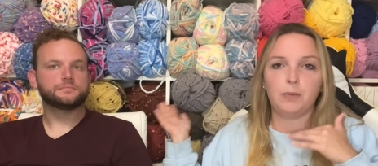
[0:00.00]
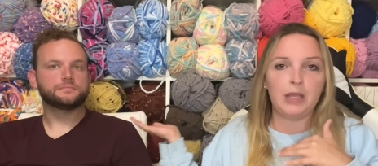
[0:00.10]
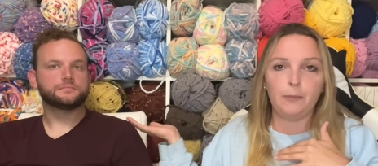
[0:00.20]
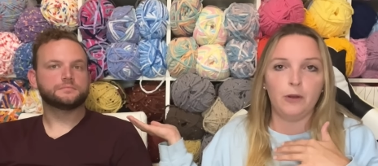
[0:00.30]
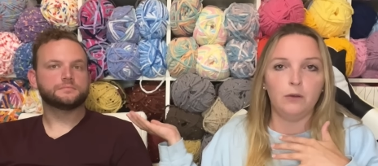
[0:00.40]

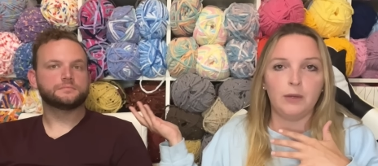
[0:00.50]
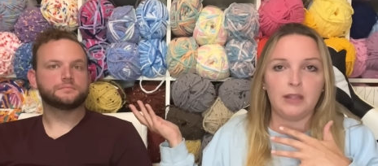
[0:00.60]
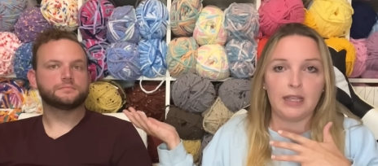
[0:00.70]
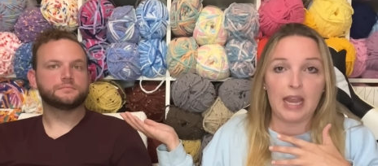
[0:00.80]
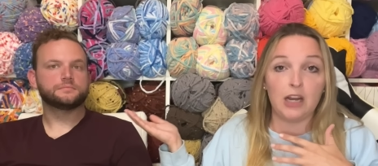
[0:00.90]
Speaker 1: people with
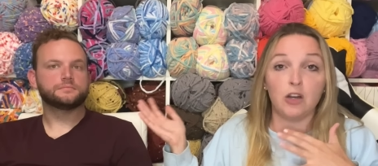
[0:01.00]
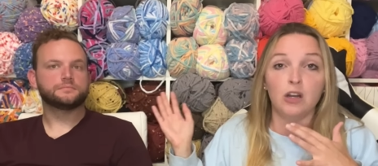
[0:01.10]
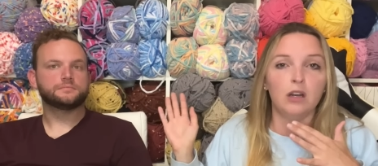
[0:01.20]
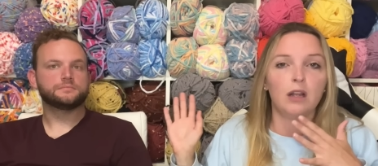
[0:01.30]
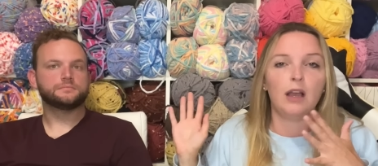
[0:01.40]
the
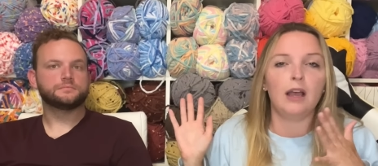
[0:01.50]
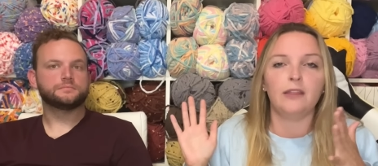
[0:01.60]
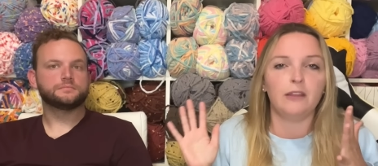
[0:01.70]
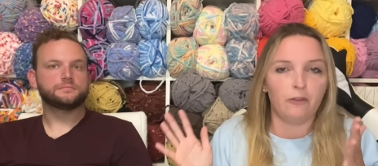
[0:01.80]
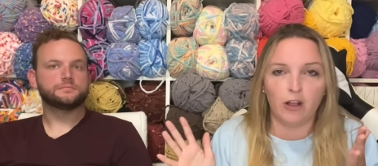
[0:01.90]
gator,
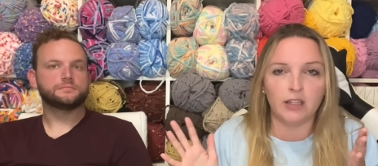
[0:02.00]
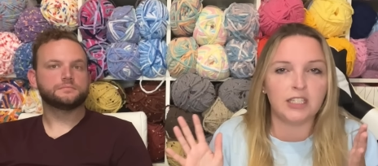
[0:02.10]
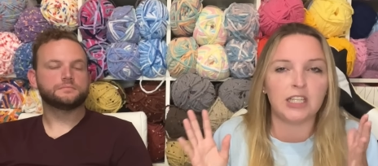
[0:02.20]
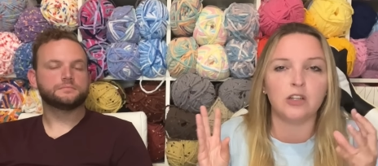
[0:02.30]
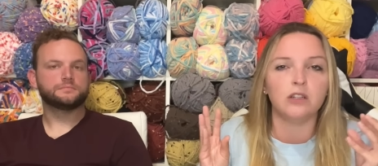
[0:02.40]
the
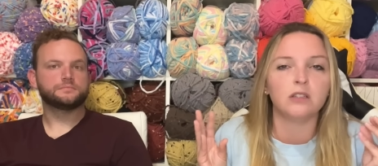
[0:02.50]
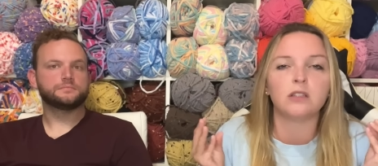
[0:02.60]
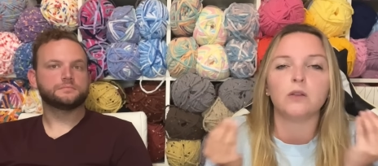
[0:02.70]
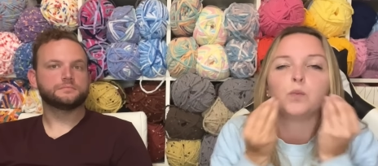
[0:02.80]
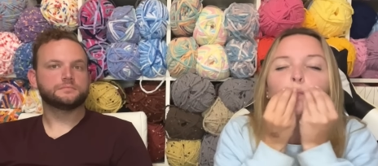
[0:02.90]
volunteers,
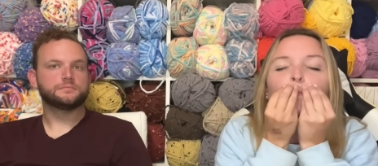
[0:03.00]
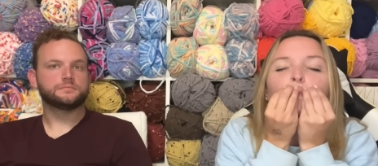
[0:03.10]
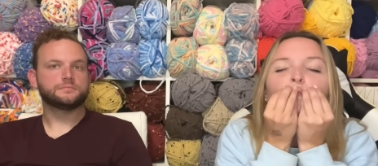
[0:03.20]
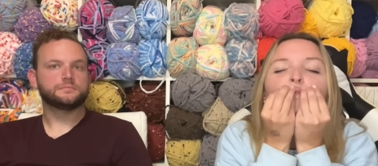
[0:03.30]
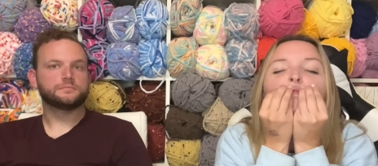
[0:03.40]

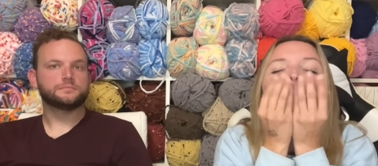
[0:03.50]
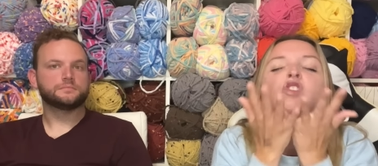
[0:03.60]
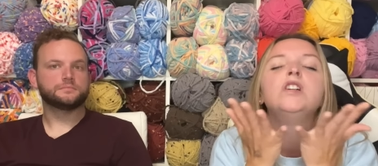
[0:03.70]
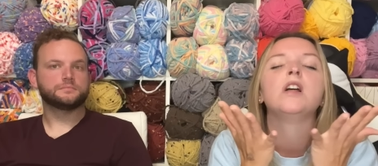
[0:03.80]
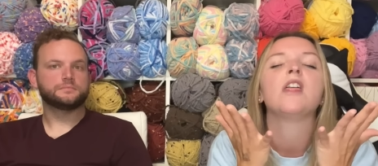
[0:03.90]

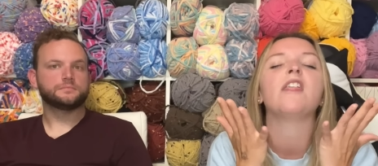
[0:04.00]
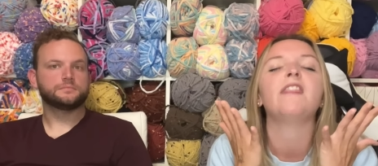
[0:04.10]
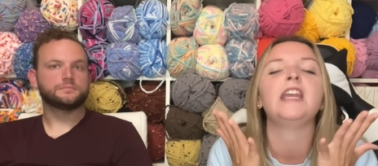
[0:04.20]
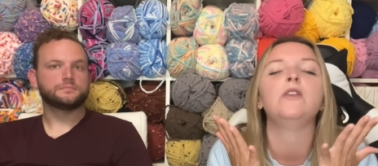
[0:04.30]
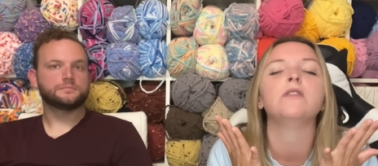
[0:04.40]

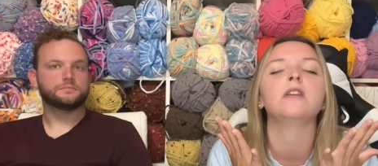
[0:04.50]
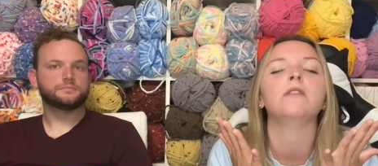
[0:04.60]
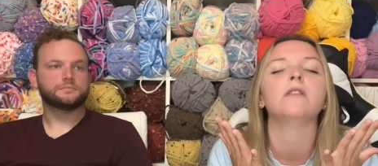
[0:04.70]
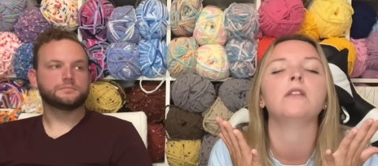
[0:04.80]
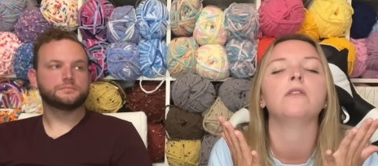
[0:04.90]
Thank you, thank you,
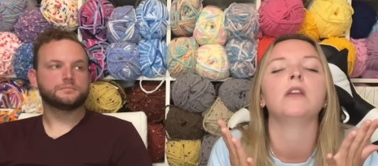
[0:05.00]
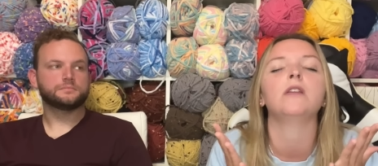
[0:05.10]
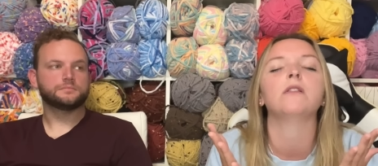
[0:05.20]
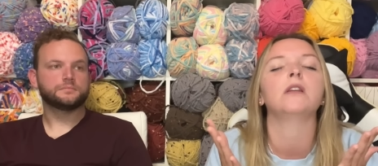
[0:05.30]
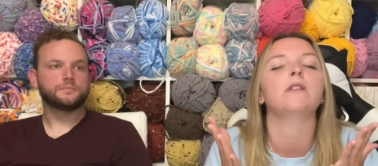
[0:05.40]
thank you, thank you,
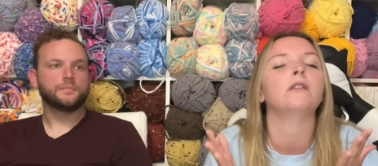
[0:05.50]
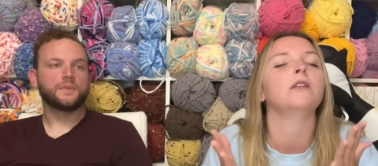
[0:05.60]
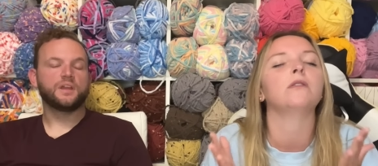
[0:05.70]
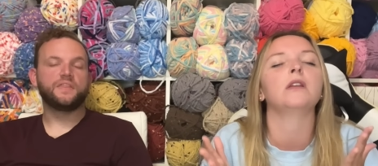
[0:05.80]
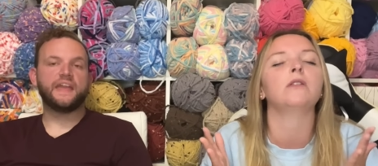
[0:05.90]
thank you, thank you,
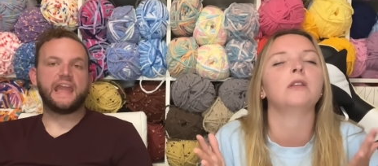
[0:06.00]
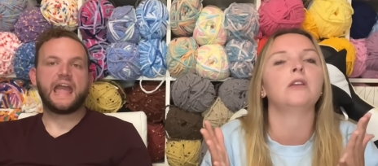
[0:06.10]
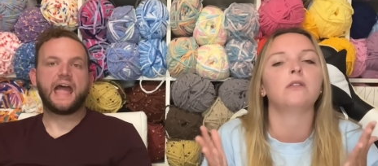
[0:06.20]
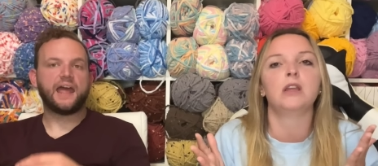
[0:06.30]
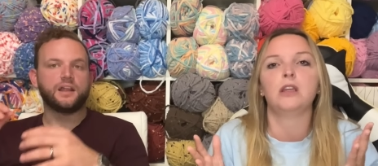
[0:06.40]
Speaker 2: thank you. They
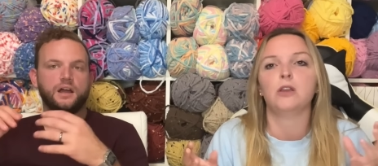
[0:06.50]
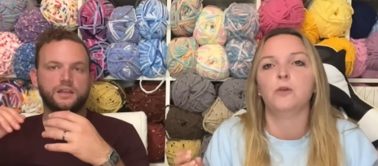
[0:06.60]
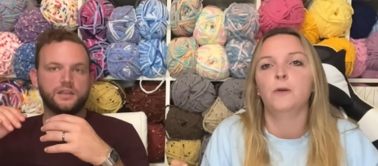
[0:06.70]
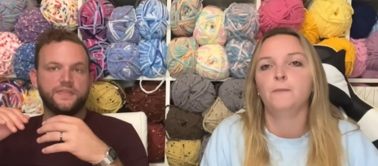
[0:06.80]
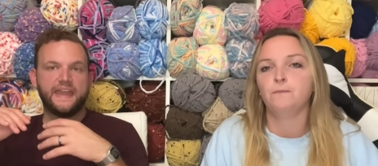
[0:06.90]
had a,
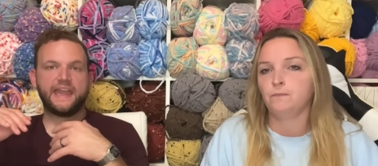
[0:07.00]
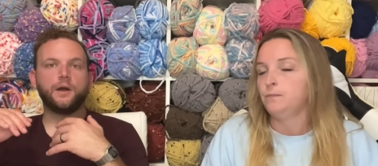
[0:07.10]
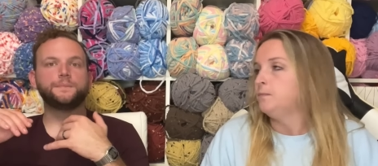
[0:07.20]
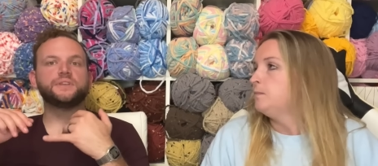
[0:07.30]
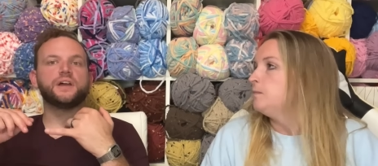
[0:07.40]
they
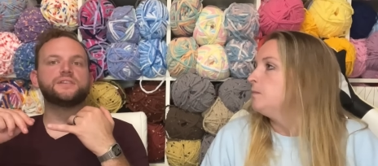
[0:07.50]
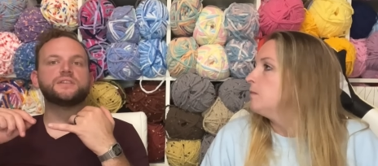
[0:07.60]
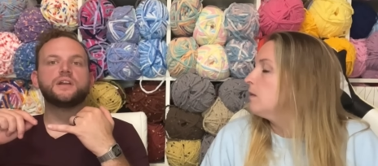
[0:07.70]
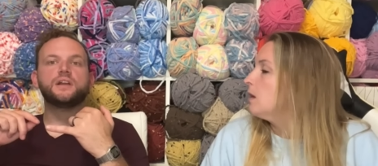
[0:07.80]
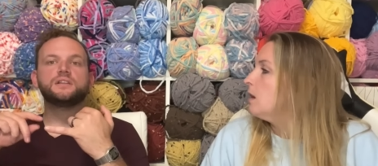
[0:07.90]
helped us
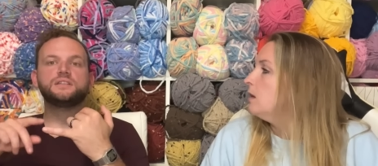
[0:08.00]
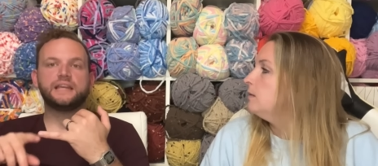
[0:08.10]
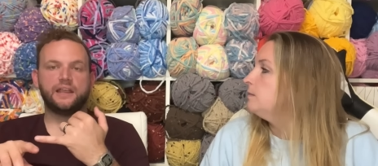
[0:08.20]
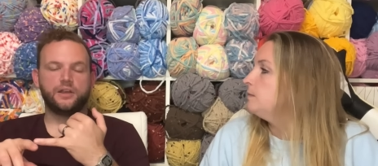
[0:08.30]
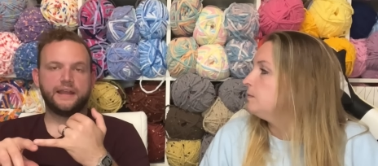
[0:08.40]

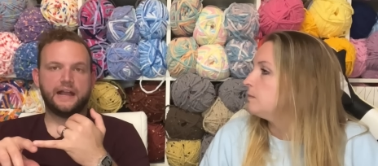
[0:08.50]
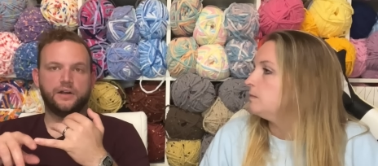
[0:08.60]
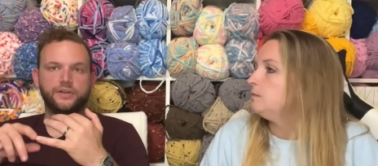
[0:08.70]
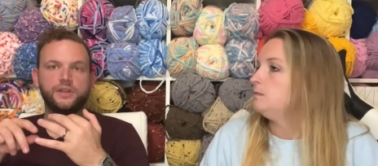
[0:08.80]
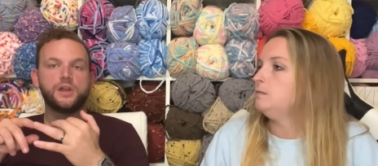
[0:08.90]
tear
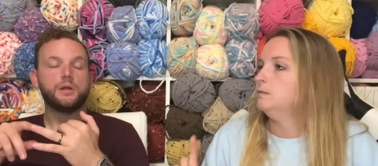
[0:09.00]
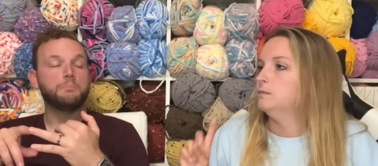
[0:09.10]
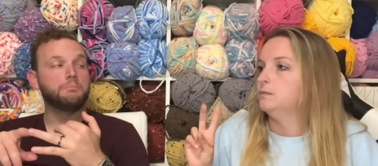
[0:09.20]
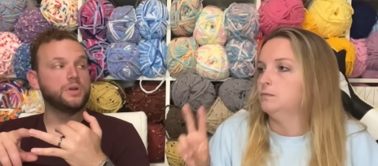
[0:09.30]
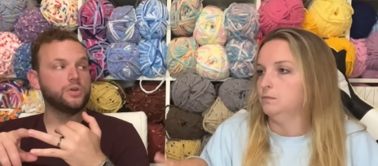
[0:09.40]
down,
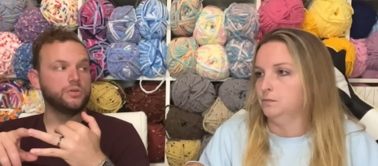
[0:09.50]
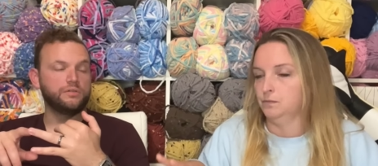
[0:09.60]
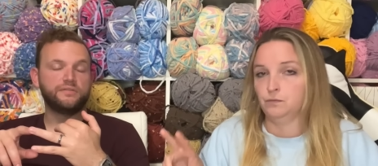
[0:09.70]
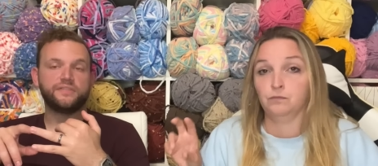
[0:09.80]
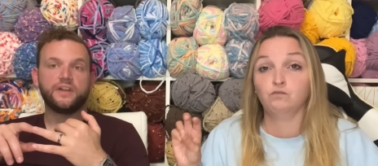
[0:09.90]

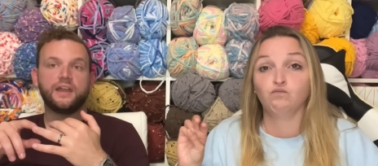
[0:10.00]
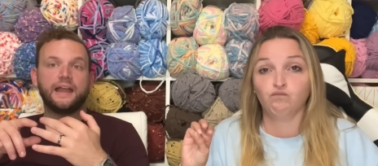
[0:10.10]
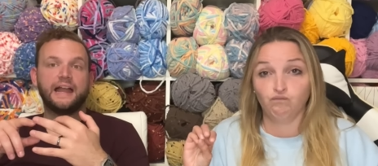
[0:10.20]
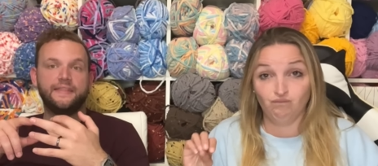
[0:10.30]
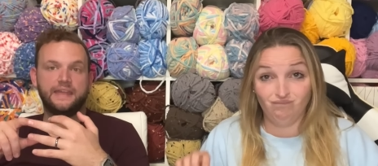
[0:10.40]
move,
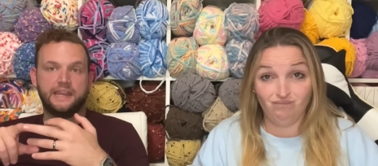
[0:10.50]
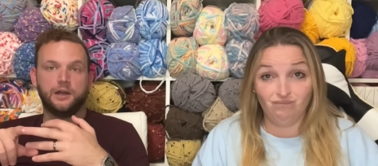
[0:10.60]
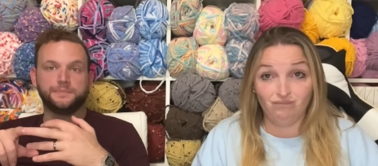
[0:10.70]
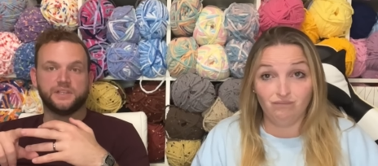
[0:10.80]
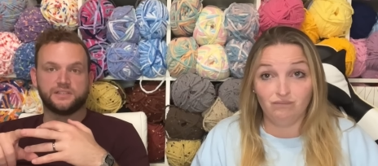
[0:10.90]
and then
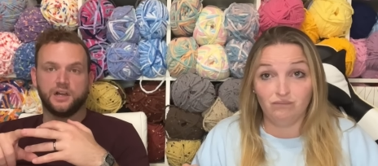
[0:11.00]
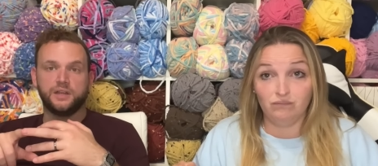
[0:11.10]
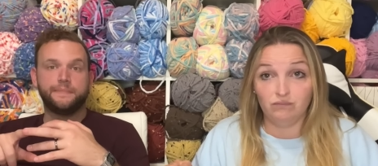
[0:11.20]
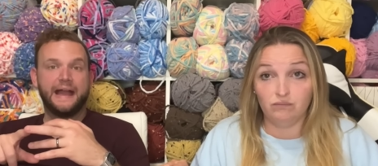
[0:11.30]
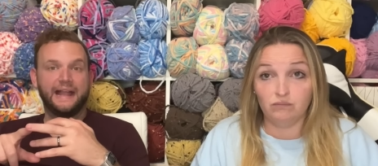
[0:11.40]
helped us
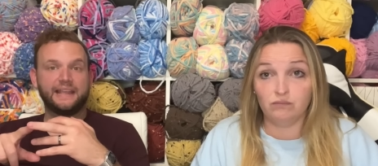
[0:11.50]
unpack